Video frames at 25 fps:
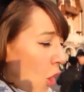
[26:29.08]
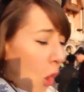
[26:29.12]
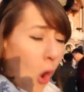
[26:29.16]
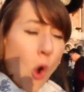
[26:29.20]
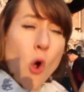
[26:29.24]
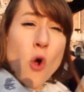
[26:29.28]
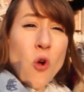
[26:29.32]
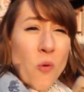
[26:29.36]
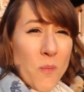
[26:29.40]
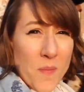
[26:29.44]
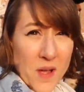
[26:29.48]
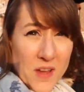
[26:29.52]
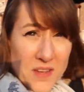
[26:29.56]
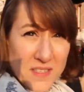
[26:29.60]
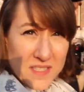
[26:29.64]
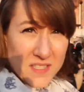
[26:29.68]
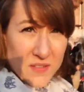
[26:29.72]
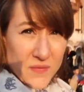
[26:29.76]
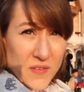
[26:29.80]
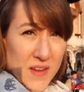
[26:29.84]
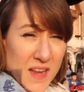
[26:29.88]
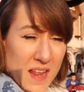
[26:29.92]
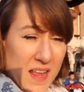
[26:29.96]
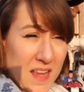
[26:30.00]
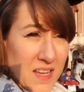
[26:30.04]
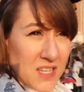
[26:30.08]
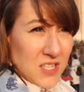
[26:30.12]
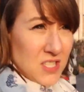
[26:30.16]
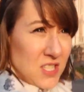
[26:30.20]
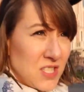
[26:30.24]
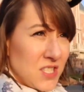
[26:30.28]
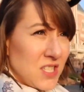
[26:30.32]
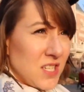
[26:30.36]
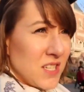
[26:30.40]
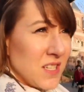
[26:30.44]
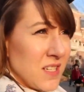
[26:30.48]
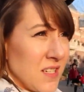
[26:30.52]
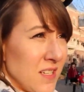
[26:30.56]
almost
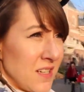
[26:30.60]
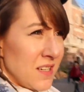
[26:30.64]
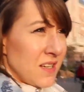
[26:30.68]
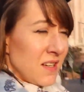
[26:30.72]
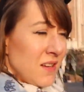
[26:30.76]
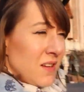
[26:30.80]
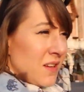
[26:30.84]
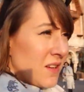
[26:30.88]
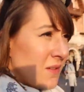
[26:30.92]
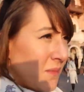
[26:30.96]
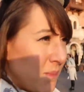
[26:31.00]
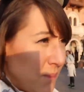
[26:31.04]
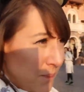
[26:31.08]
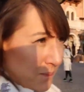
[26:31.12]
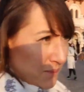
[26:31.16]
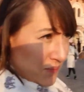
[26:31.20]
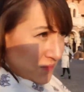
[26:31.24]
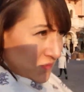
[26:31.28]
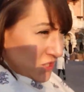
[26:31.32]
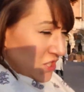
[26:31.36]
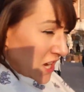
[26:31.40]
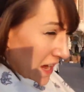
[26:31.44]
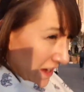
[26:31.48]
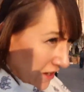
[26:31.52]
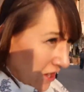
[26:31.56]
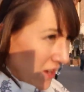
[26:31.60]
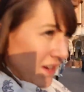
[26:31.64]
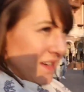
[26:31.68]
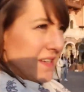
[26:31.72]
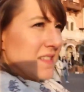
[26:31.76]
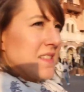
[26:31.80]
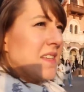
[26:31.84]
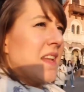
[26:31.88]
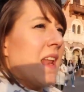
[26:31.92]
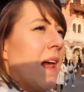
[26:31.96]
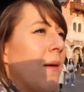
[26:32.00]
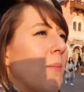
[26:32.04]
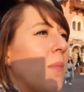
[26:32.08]
finished Shanghai
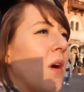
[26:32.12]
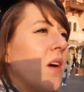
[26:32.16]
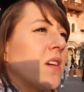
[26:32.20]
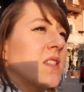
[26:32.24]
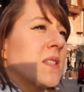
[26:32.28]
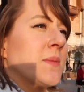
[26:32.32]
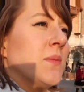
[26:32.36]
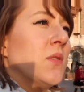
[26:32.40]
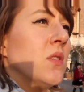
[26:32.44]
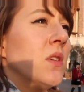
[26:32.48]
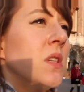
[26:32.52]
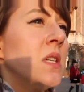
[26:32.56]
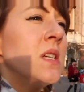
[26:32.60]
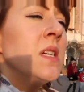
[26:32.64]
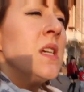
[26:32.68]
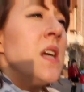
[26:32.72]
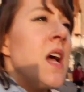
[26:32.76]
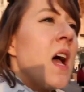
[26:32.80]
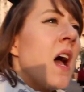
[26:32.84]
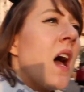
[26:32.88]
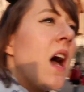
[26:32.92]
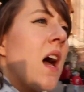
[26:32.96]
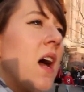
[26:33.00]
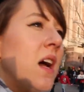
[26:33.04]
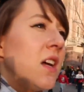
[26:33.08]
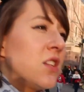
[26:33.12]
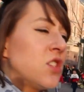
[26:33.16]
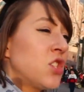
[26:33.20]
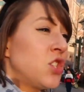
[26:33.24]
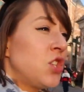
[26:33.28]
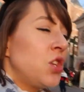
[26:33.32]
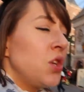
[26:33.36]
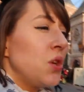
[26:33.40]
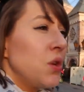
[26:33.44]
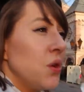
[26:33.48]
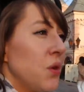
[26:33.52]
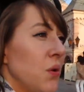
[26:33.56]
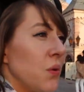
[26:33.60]
Disneyland passport
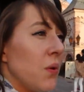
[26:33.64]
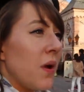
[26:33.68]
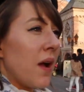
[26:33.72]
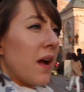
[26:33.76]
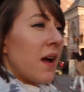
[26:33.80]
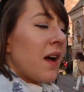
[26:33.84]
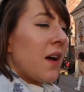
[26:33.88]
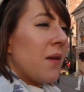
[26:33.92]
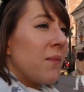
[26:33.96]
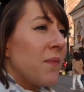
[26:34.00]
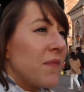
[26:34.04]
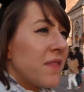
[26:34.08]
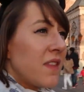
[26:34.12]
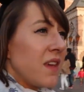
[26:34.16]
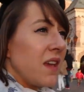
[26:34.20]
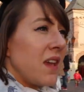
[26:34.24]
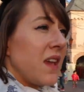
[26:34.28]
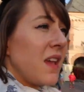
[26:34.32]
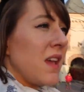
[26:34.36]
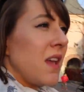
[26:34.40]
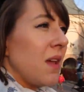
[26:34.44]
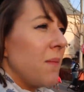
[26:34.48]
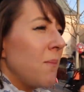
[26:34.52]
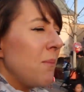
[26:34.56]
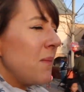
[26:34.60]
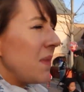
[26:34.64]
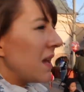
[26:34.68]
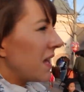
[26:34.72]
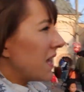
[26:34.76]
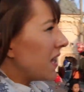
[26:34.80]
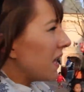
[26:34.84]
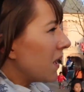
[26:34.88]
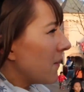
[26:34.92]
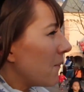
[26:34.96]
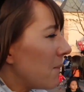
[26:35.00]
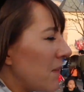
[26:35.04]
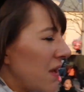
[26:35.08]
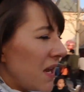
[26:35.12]
to the
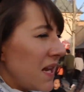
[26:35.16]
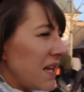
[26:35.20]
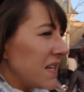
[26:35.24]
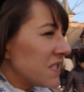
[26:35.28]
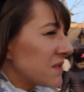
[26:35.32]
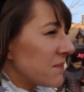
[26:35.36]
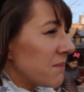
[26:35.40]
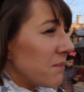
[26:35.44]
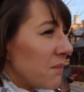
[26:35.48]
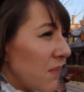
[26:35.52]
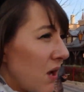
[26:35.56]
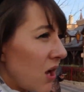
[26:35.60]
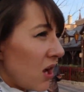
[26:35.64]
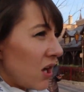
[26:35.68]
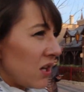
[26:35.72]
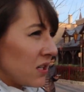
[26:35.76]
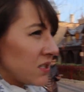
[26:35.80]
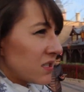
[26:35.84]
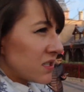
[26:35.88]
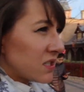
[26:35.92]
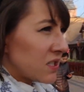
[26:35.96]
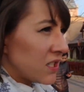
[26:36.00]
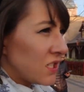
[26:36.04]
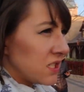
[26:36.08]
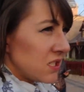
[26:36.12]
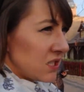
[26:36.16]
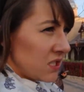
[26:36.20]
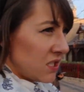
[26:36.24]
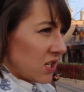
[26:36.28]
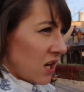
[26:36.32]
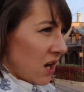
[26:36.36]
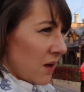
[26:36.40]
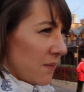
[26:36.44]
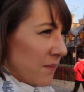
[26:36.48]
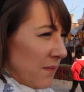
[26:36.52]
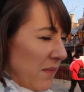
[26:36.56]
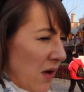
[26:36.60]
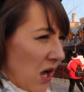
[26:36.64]
Mickey and Minnie's
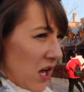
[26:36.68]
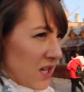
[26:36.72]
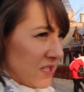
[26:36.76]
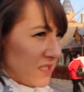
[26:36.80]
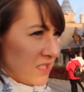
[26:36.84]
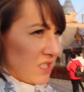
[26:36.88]
Mercantile.